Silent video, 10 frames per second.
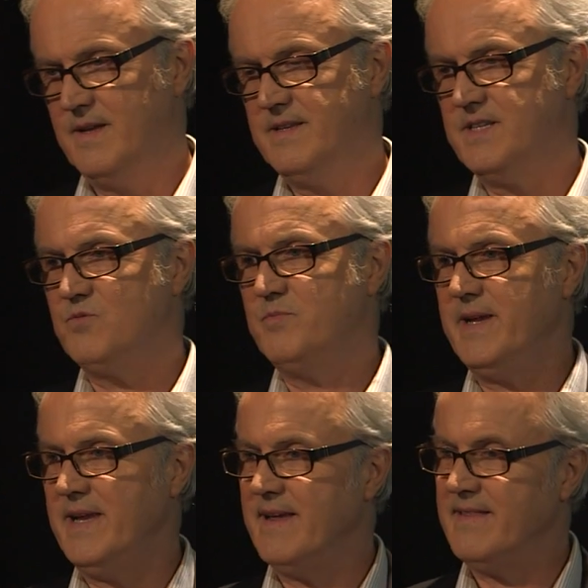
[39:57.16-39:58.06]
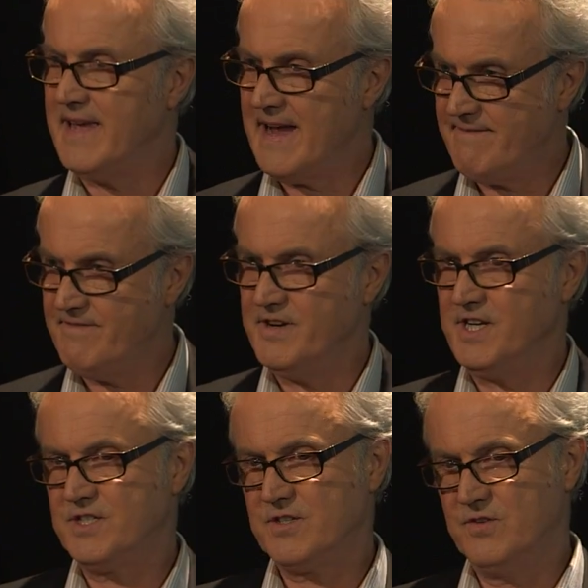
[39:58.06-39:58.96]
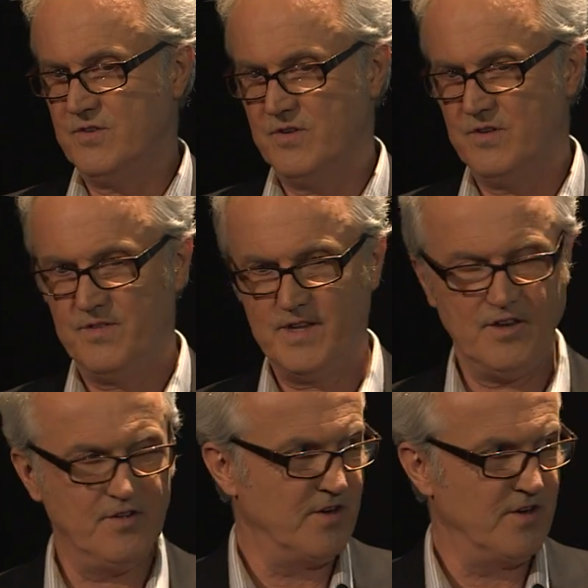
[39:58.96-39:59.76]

This will be the average score that you